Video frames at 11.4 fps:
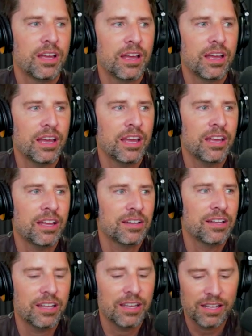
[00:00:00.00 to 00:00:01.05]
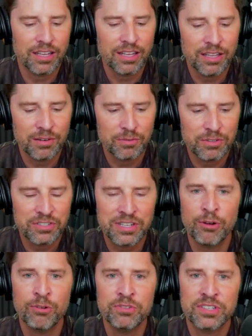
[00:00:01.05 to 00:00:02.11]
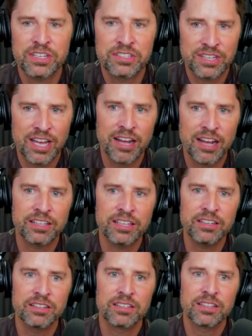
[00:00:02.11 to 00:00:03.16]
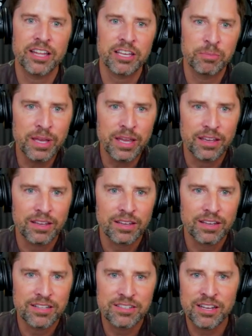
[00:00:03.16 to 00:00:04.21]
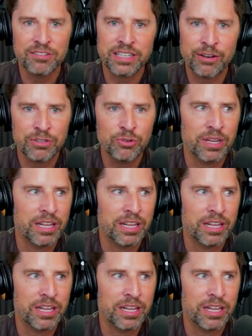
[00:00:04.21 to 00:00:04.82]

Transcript: and it sounds exactly like me. It sounds like I would do it, and it